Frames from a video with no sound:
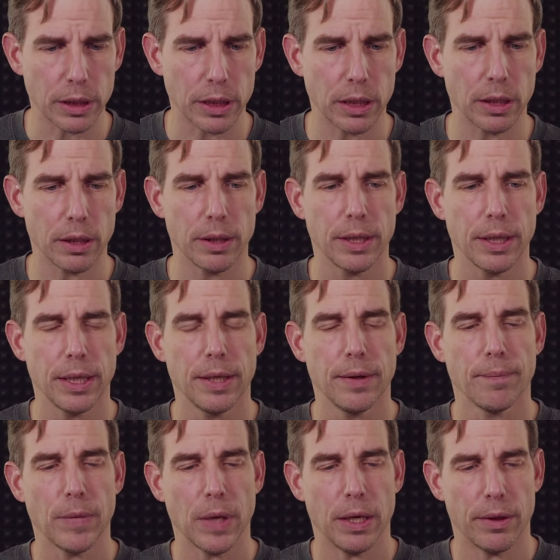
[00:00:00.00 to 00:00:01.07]
here.
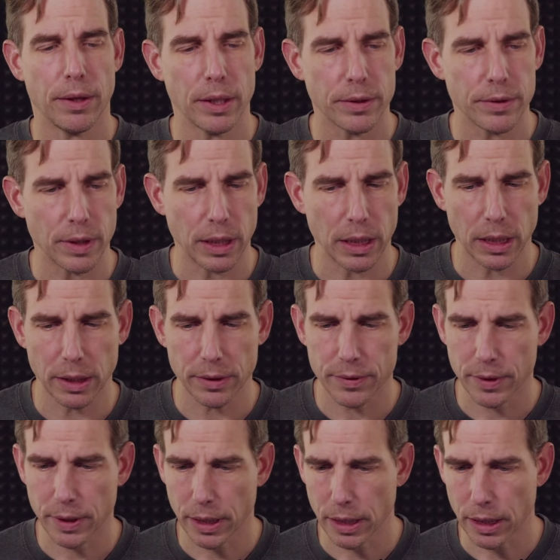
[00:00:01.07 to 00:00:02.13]
This is